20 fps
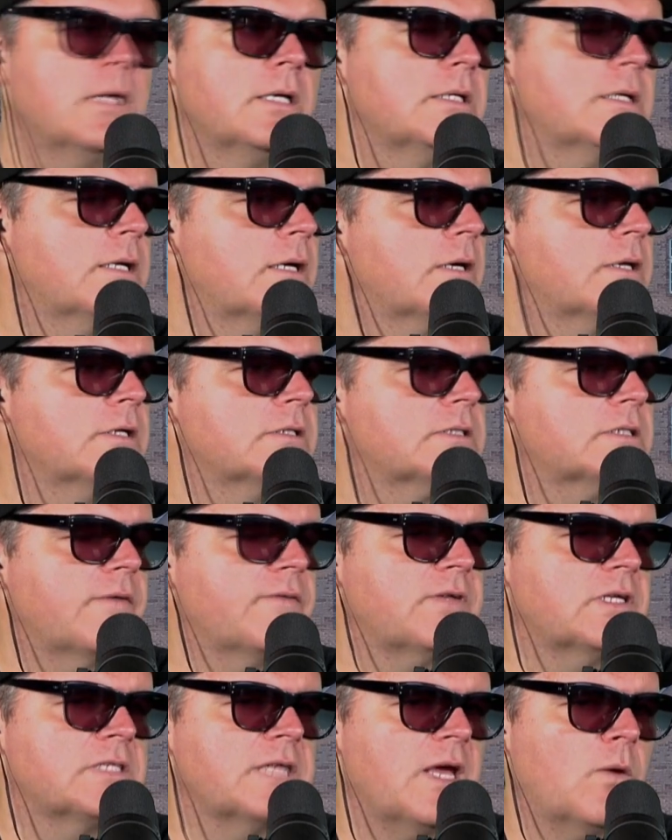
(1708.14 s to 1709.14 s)
you know, your stuff
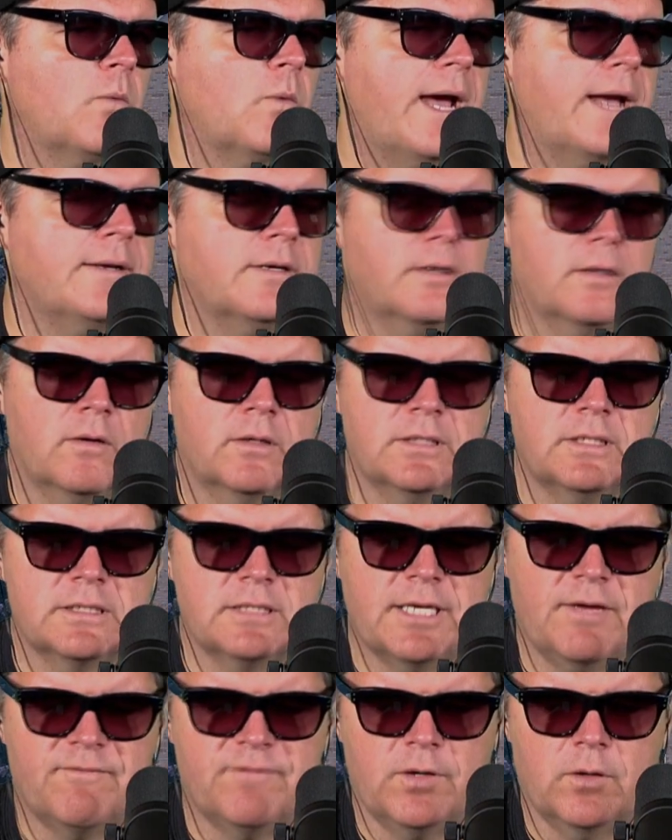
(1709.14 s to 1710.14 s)
doesn't get wet or
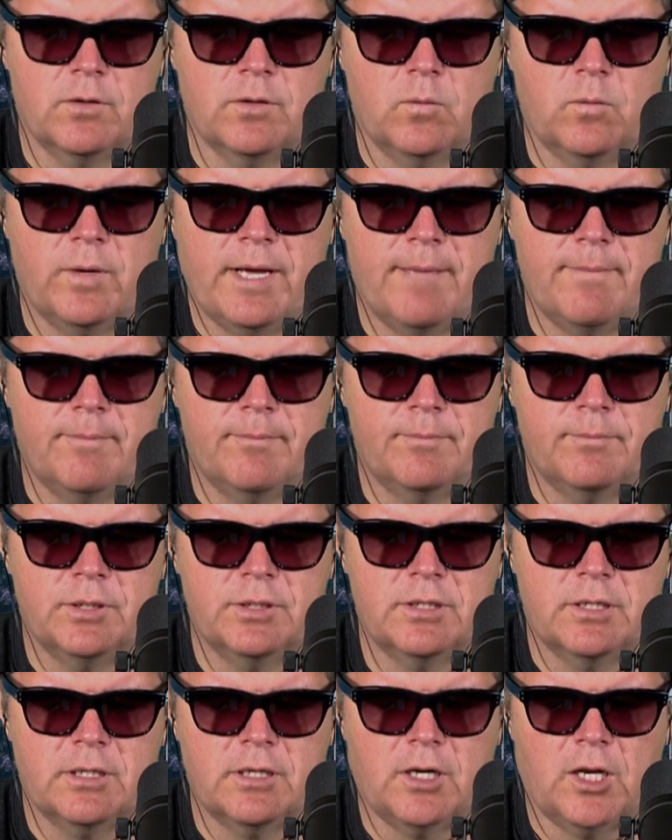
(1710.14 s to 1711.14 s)
doesn't get floated away, and put
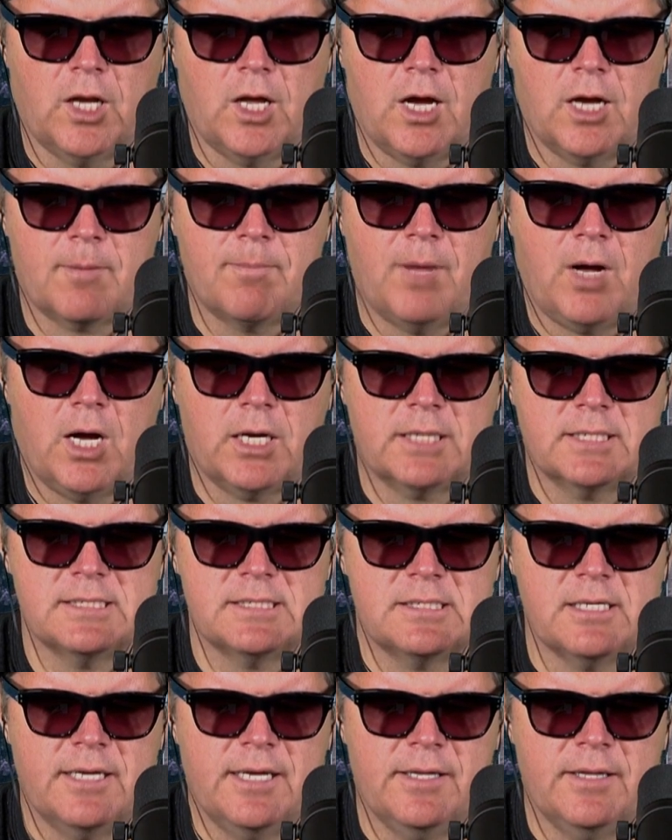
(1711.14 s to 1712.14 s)
it in a
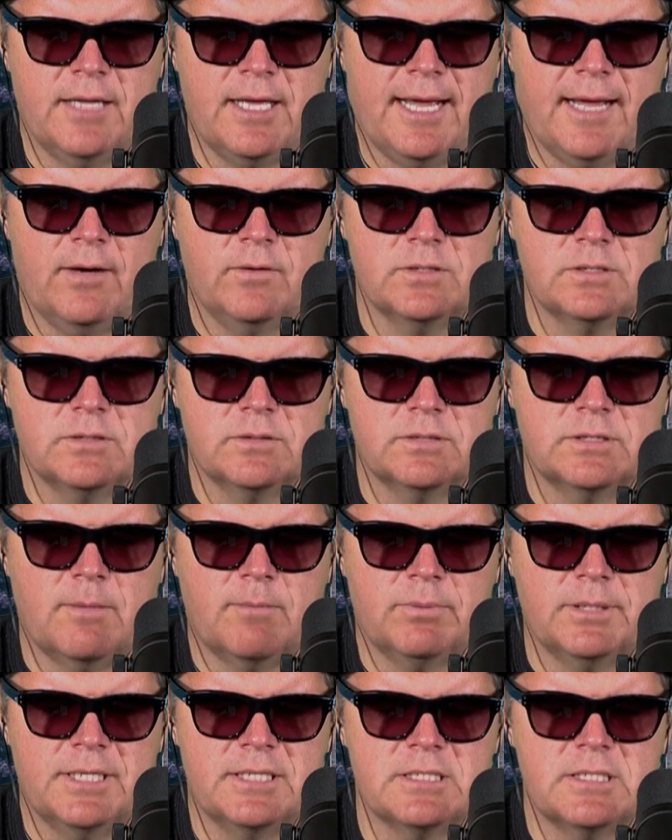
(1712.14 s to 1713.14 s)
lockbox in the house
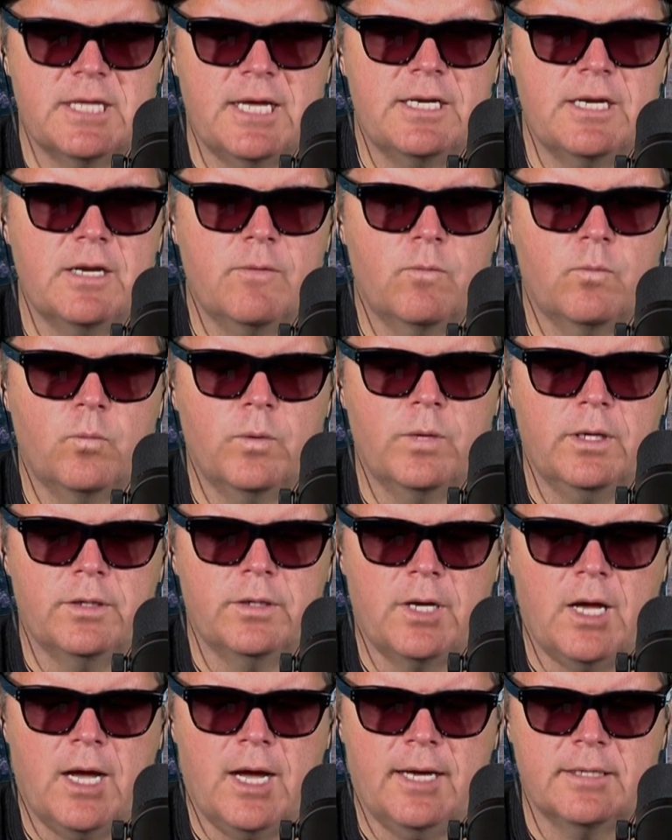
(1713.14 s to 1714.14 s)
someplace that it will
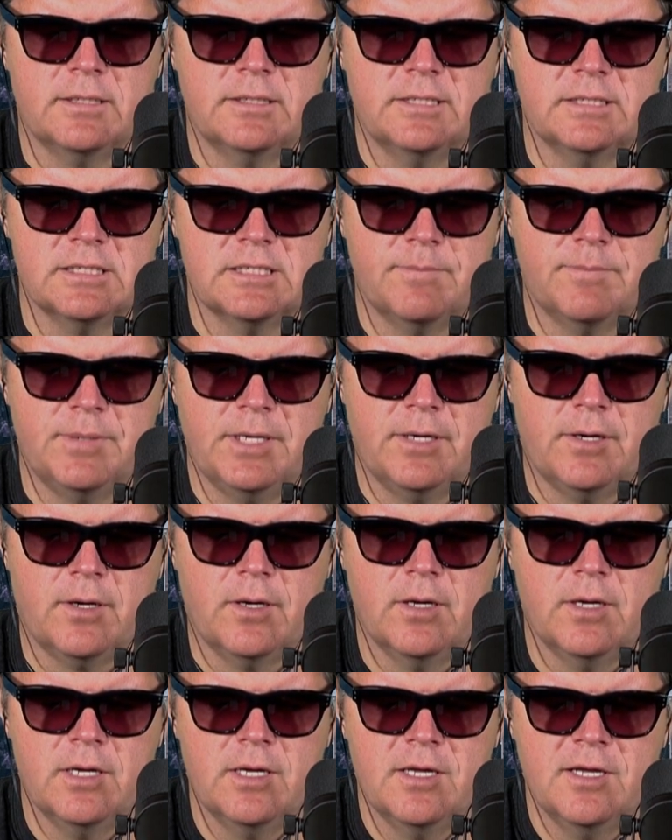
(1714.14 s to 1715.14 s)
not disappear.
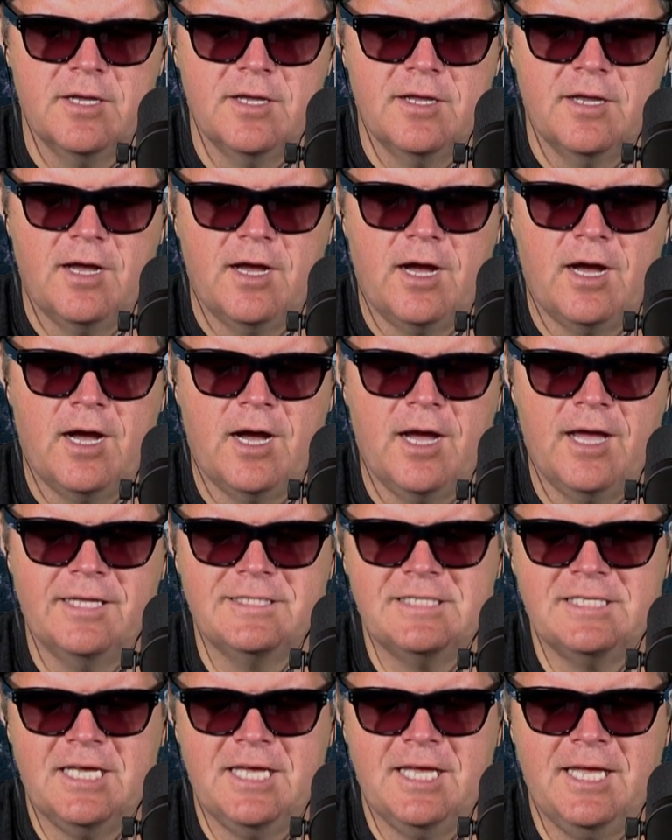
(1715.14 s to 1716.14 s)
It
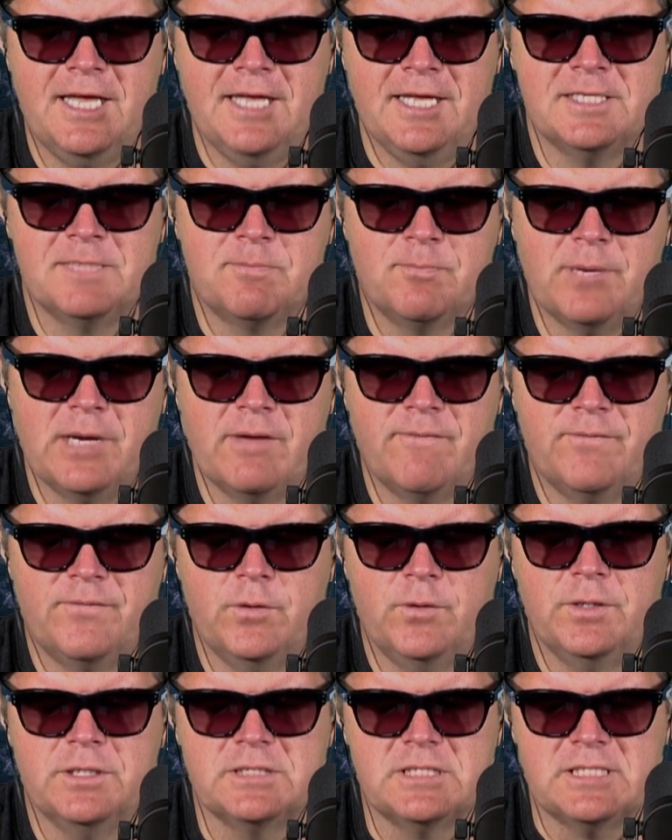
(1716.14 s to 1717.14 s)
says bring
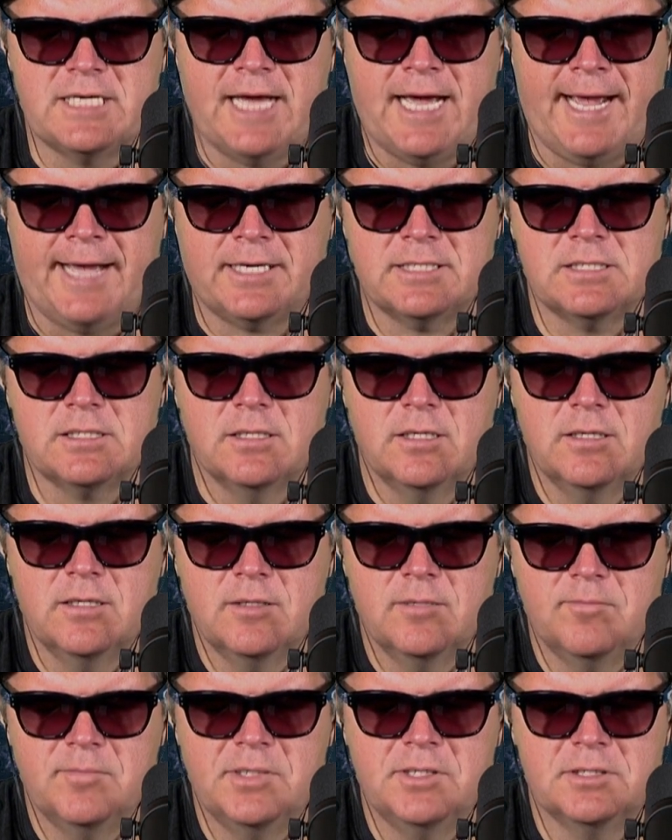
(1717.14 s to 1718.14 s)
food and snacks.
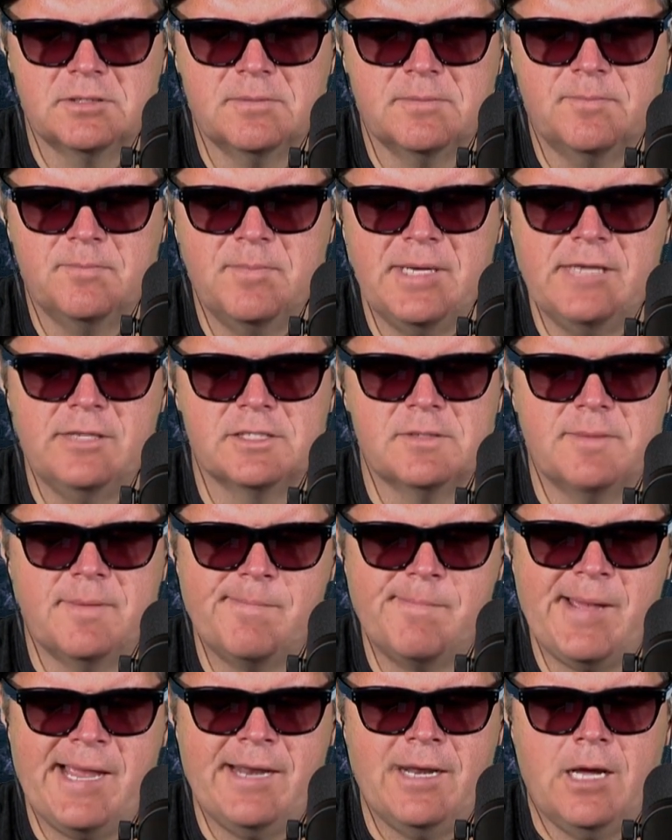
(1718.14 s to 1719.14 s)
Meals
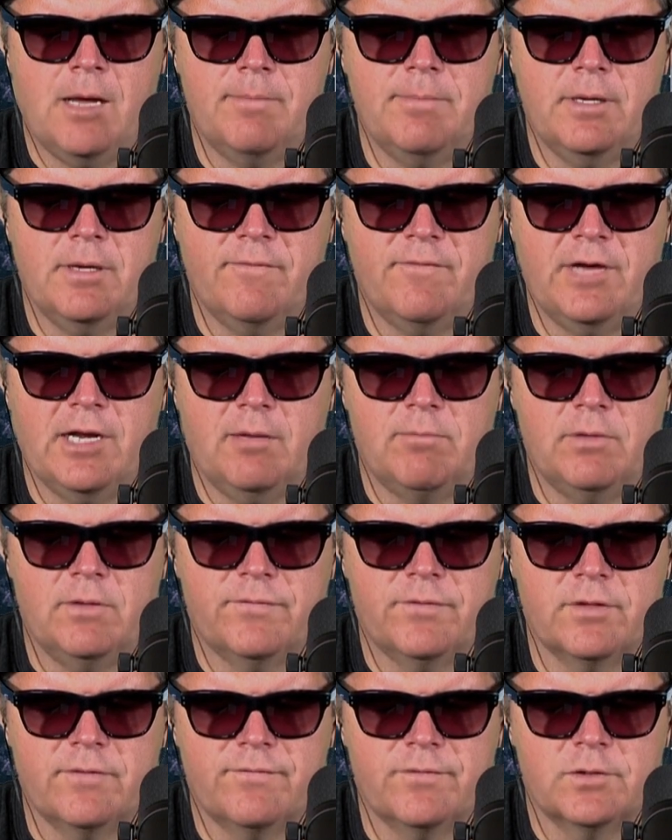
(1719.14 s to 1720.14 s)
may not be available
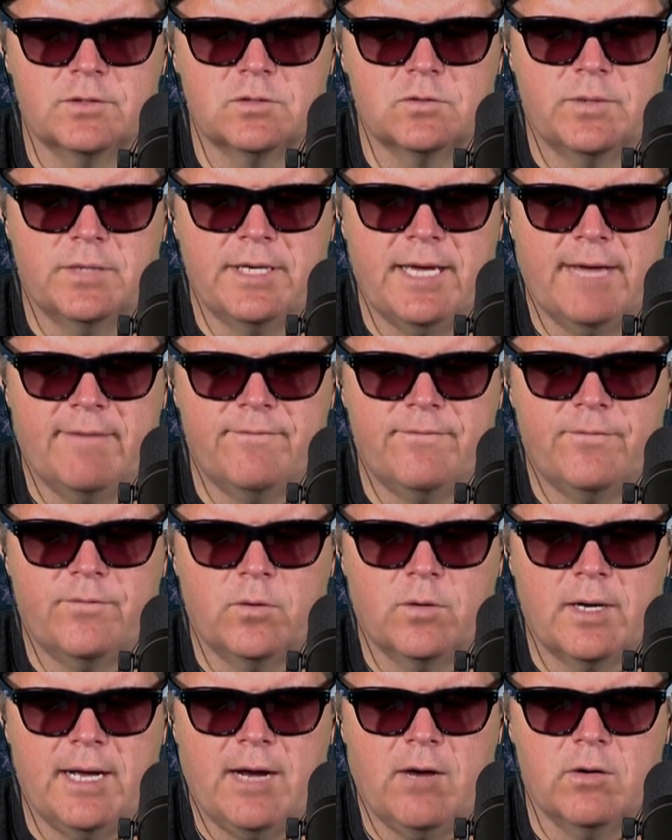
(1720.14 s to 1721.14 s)
for the first
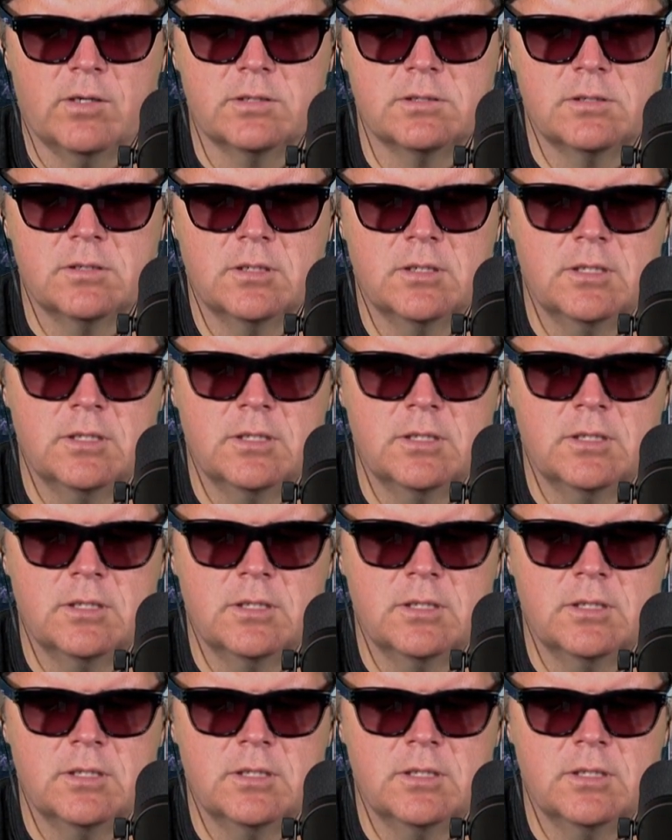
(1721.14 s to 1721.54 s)
24 hours.